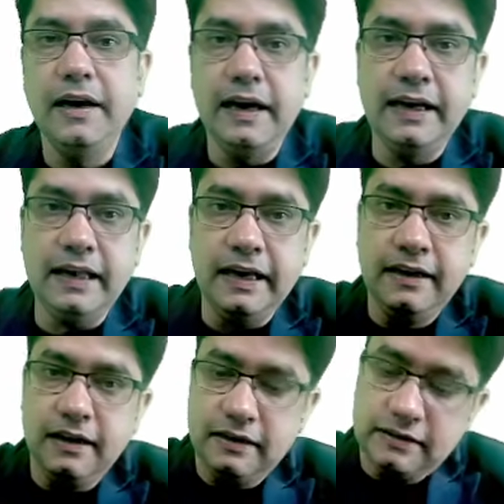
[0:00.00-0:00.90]
It
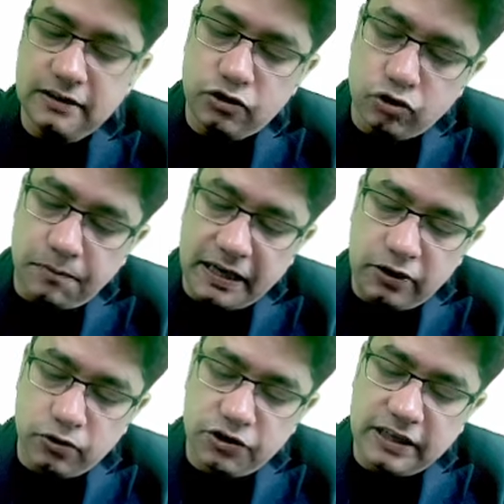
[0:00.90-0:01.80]
increases
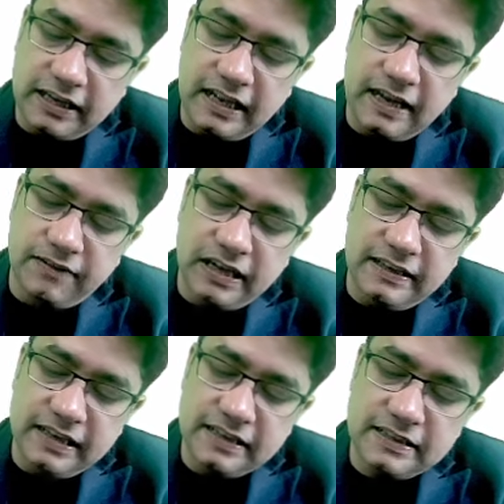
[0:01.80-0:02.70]
somatostatin level.
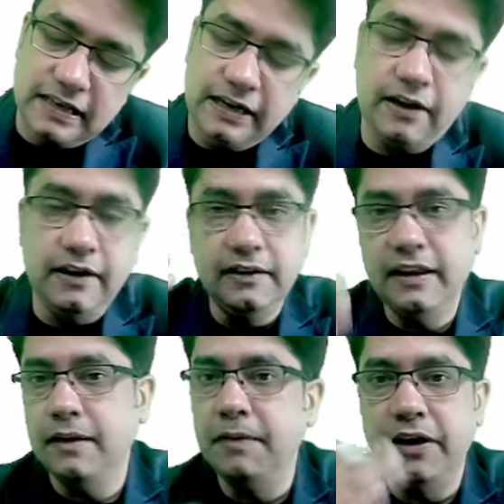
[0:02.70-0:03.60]
Yes, it
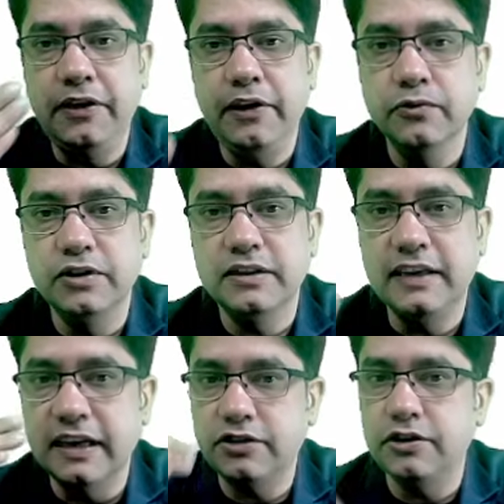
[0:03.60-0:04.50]
thereby reduces
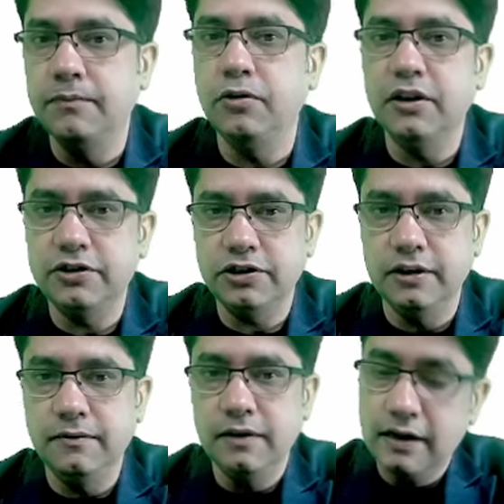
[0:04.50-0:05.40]
gastrin
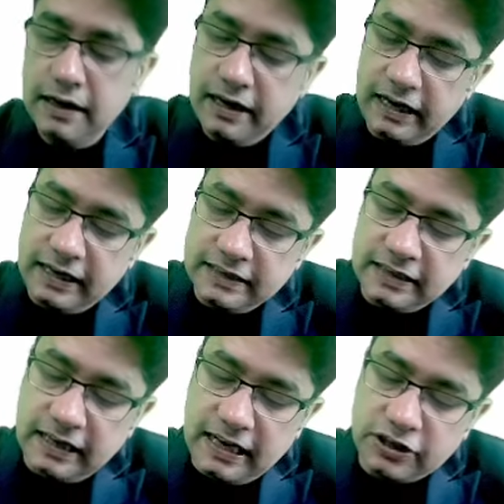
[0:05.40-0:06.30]
production. It is
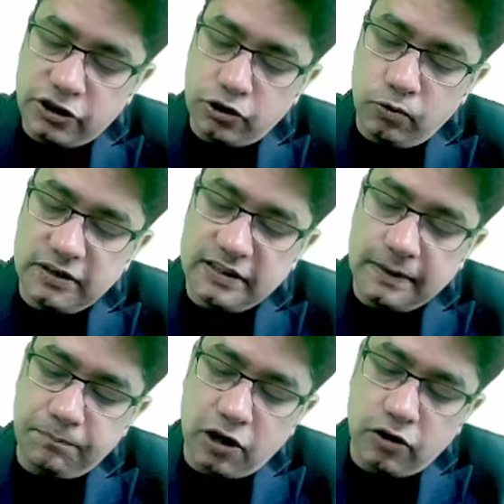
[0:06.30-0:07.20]
an H2
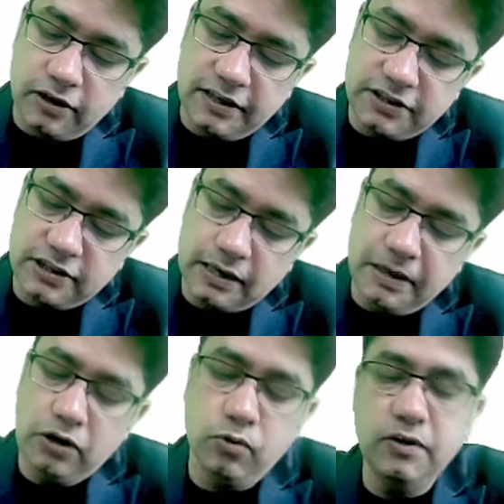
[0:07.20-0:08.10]
receptor or
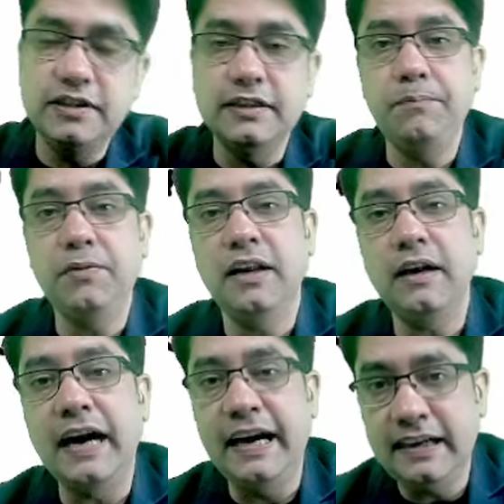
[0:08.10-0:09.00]
histamine 2
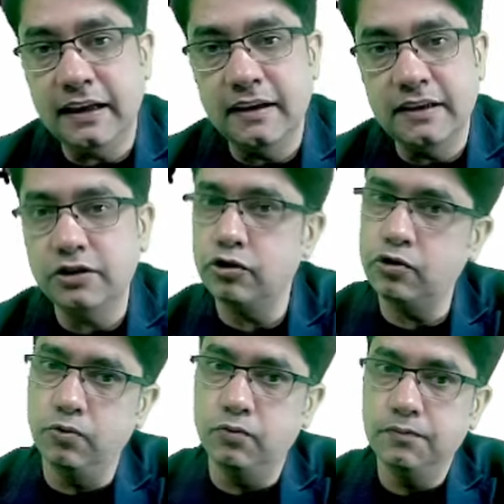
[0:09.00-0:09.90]
receptor
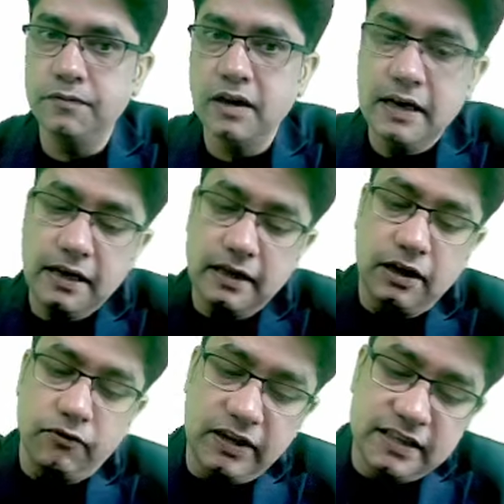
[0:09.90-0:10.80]
antagonist. True.
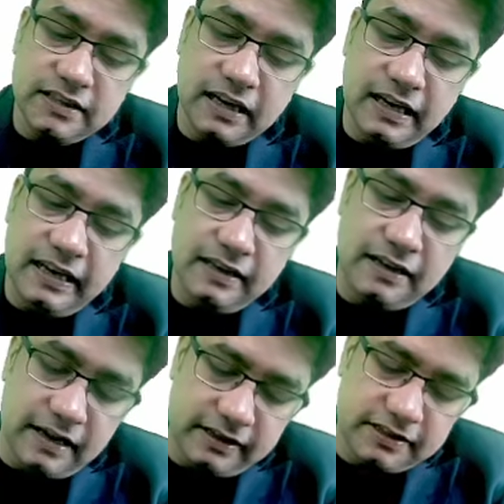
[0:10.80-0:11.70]
Now, which is the
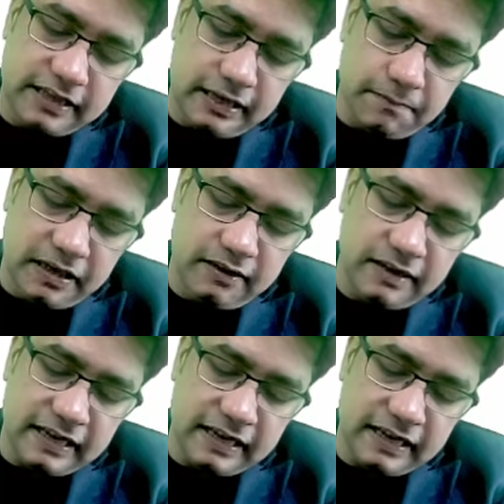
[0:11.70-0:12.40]
incorrect statement?